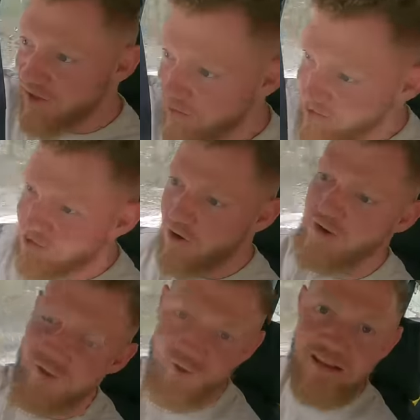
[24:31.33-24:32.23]
So we're just
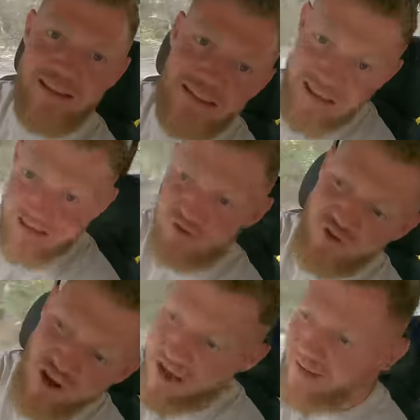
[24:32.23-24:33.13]
going through an inland
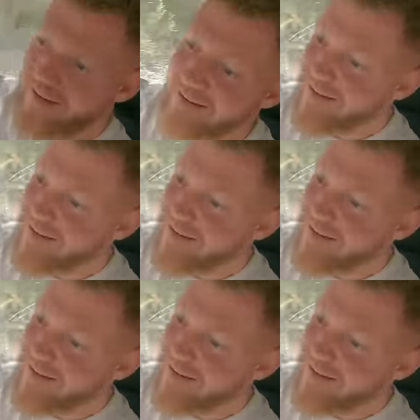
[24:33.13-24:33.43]
track.